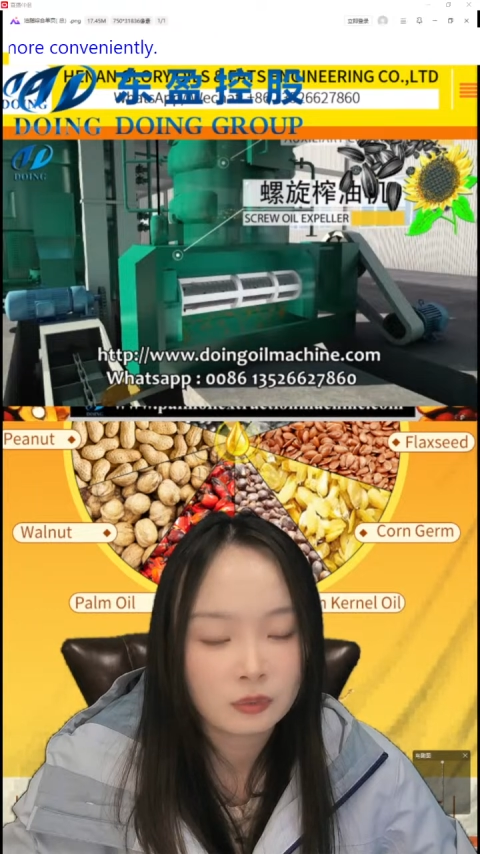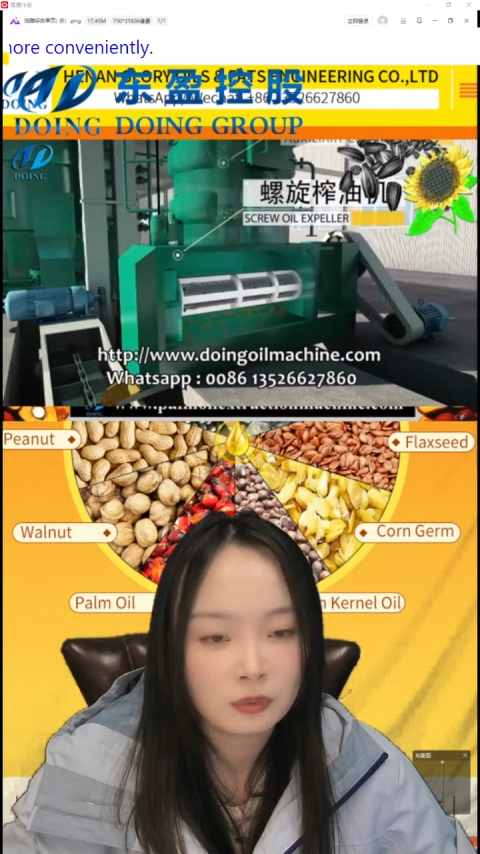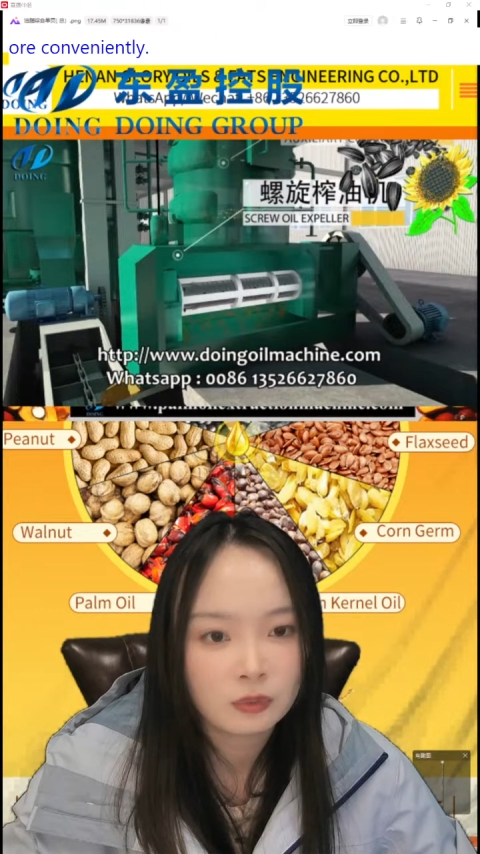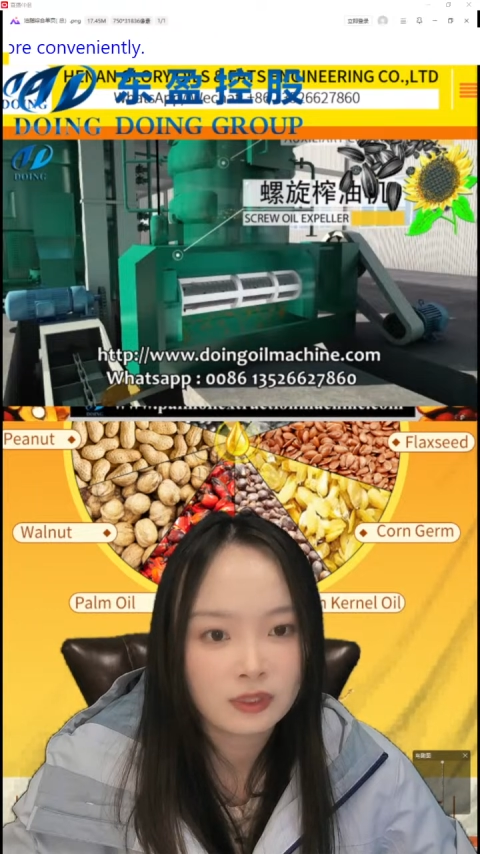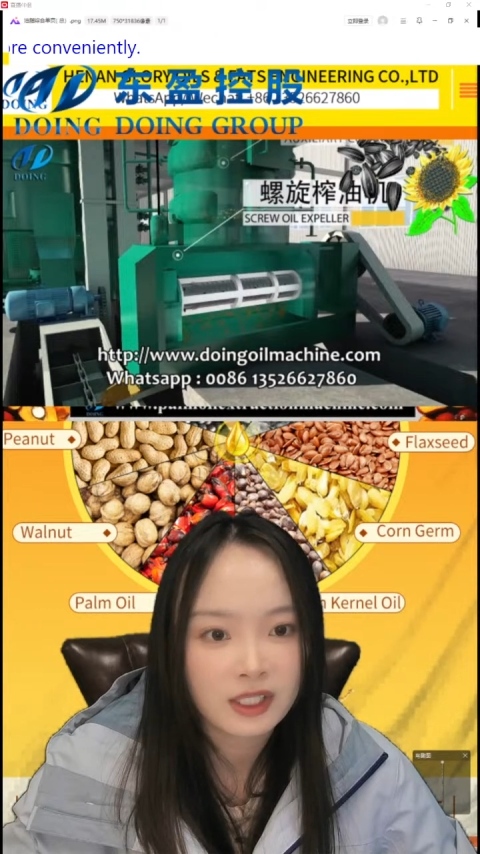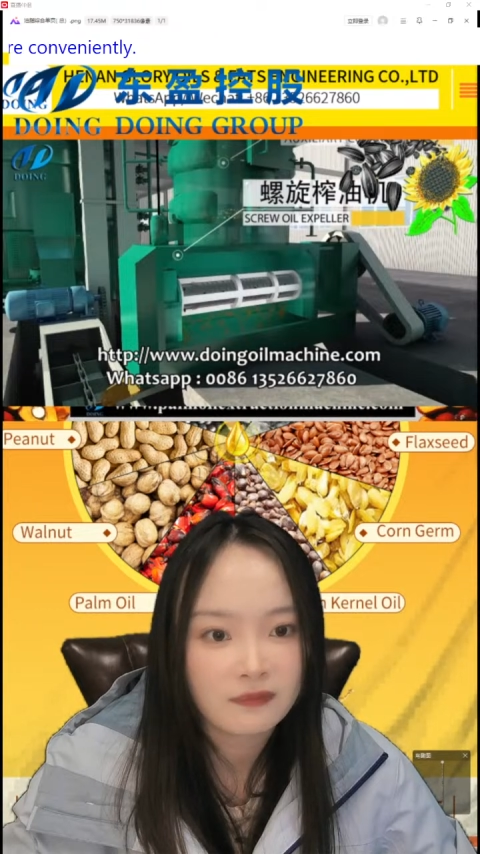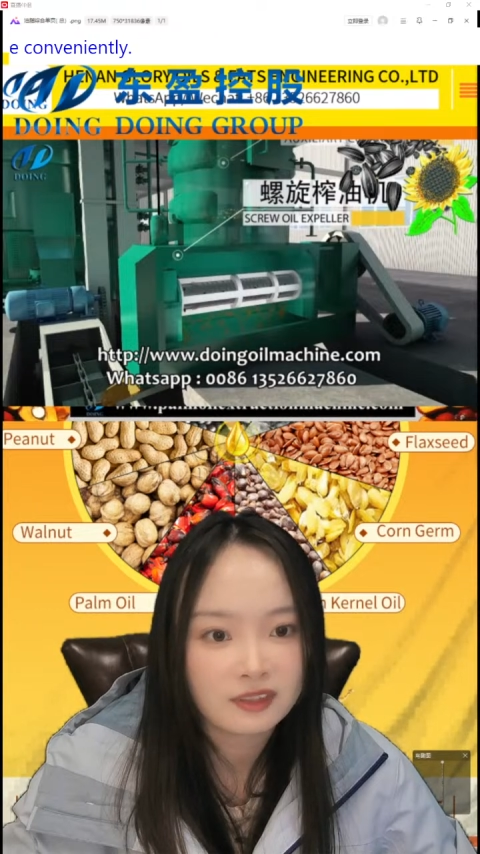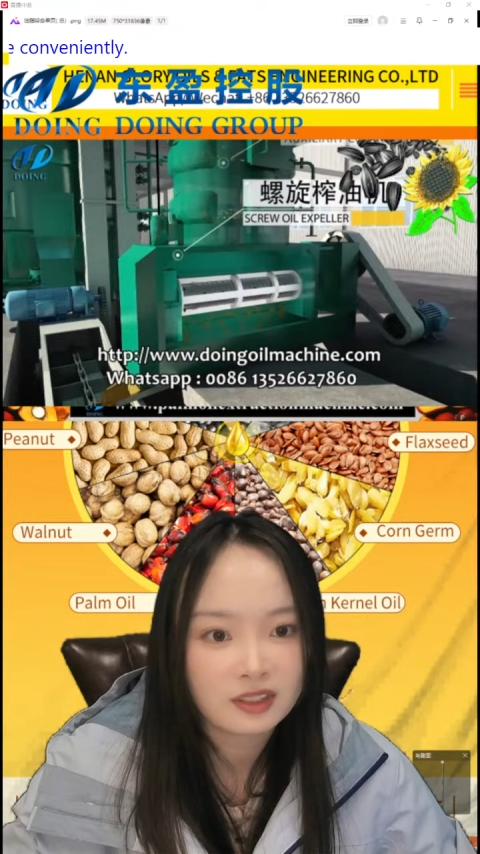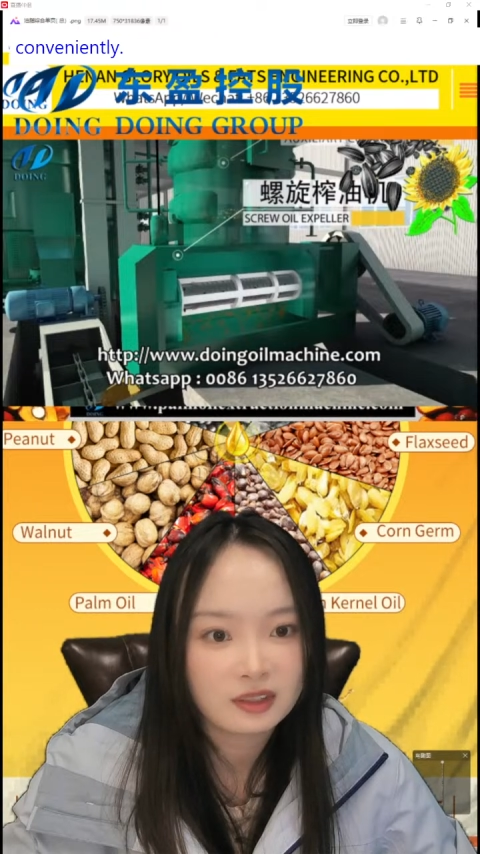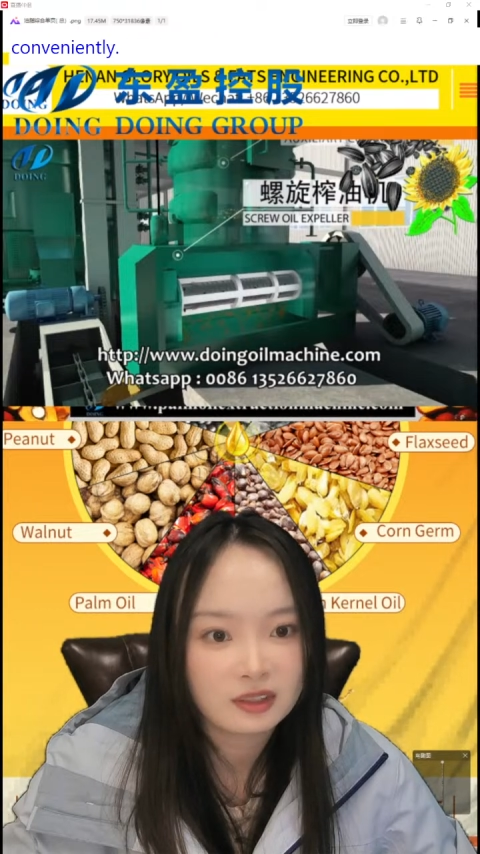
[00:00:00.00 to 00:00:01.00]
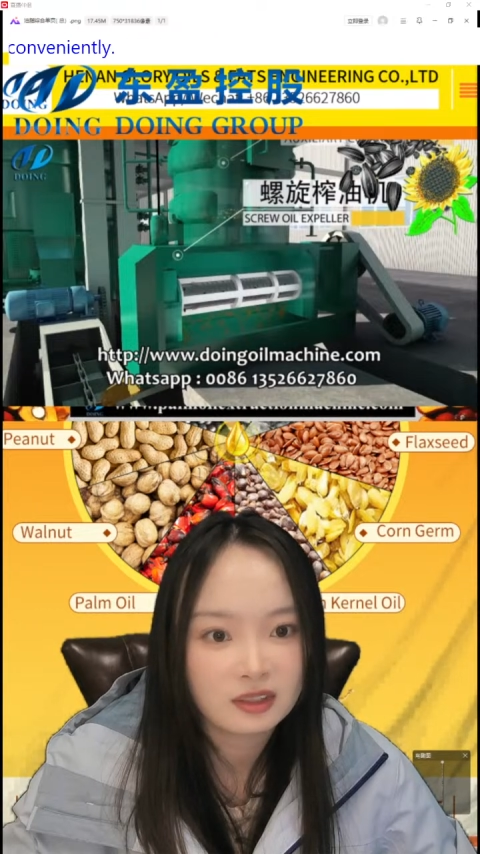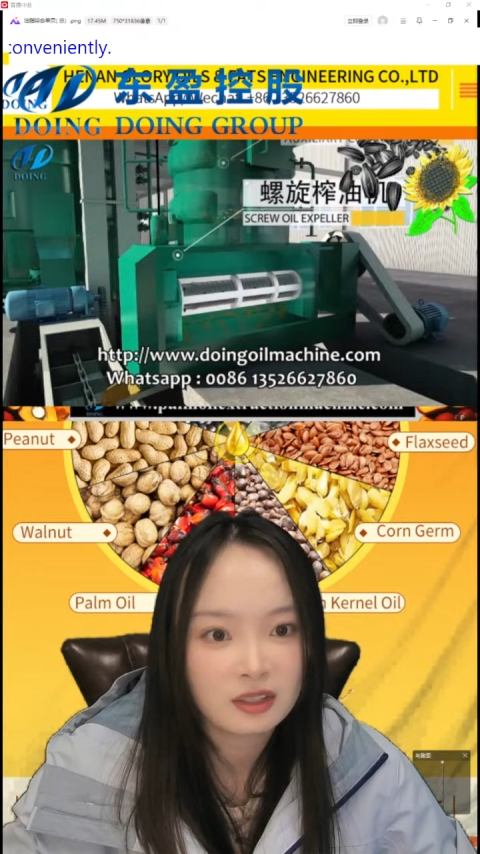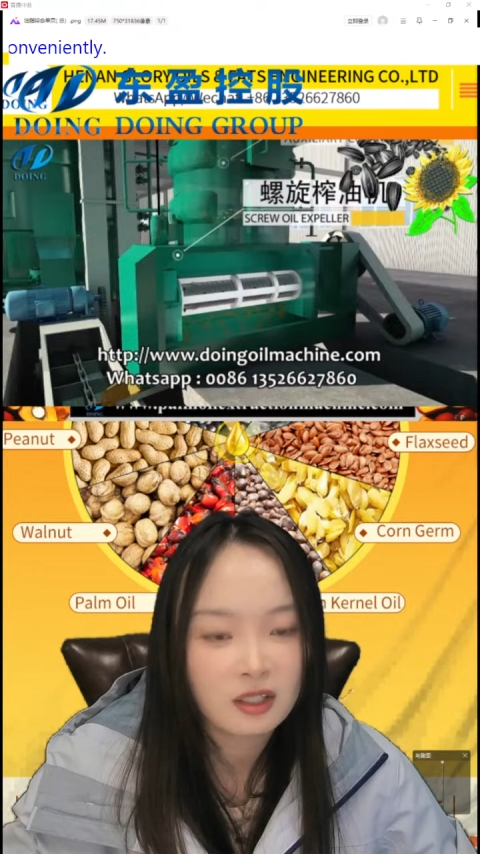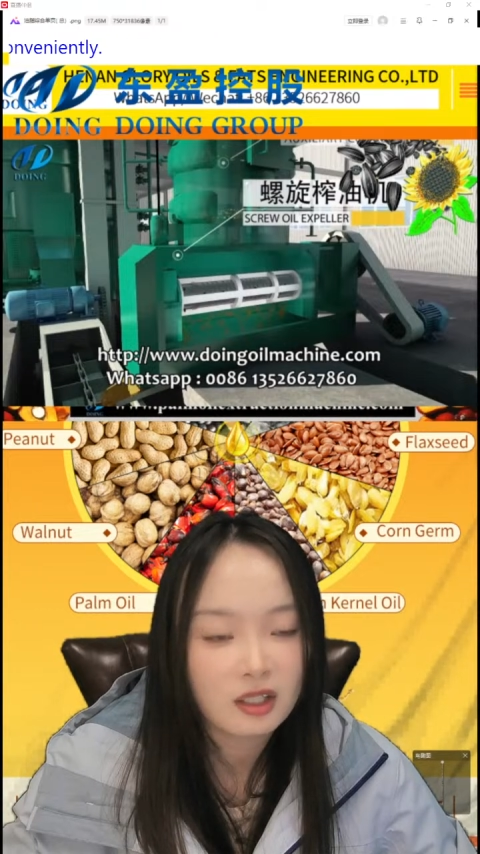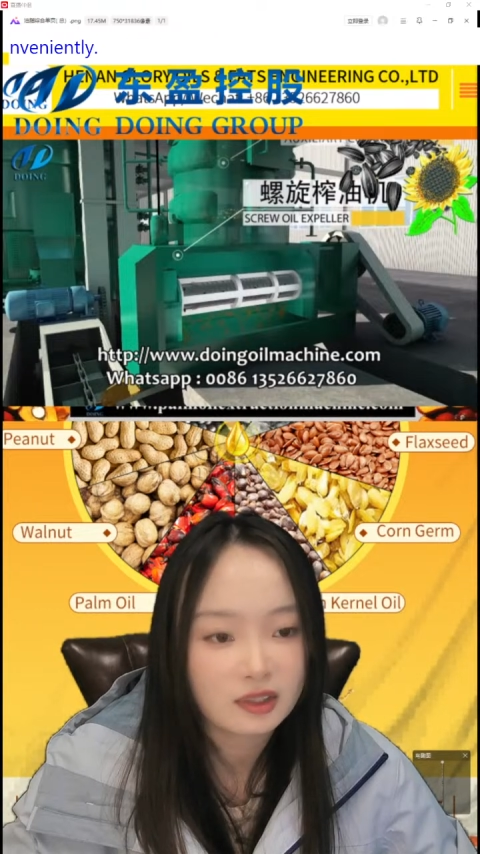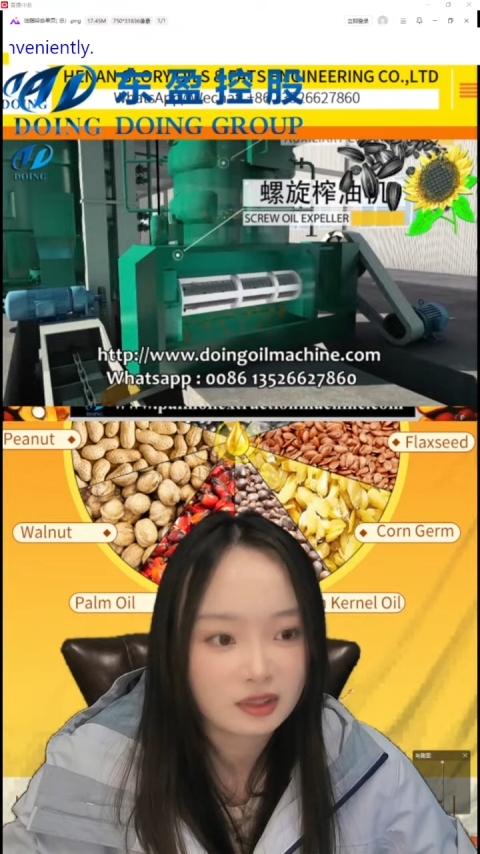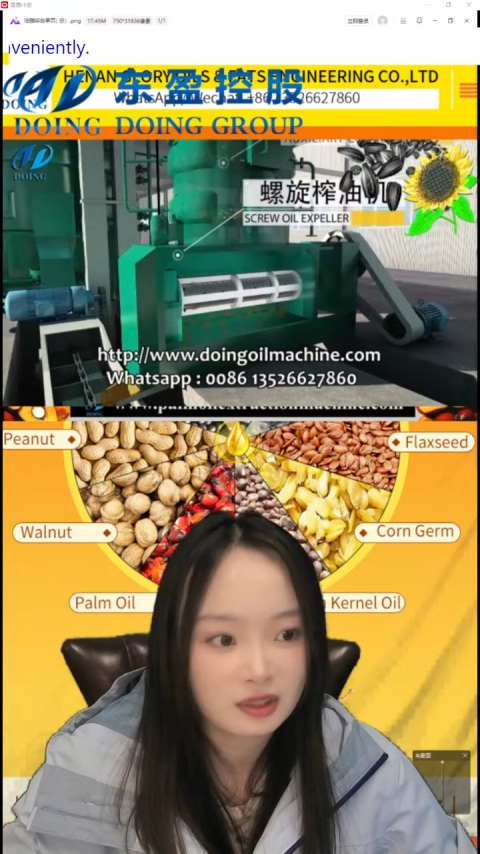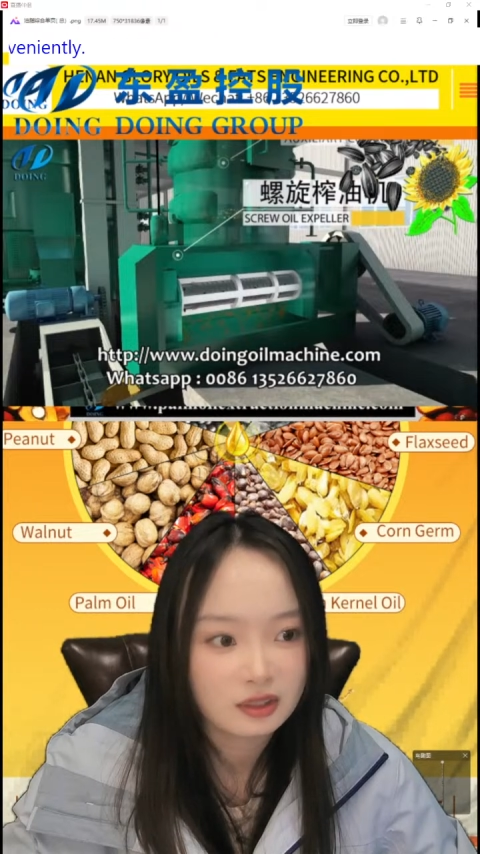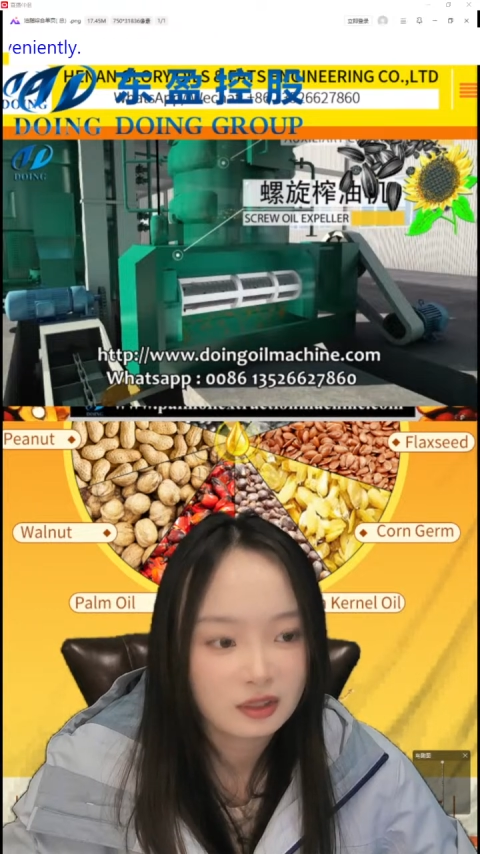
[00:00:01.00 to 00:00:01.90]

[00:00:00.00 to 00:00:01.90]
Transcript: give the hot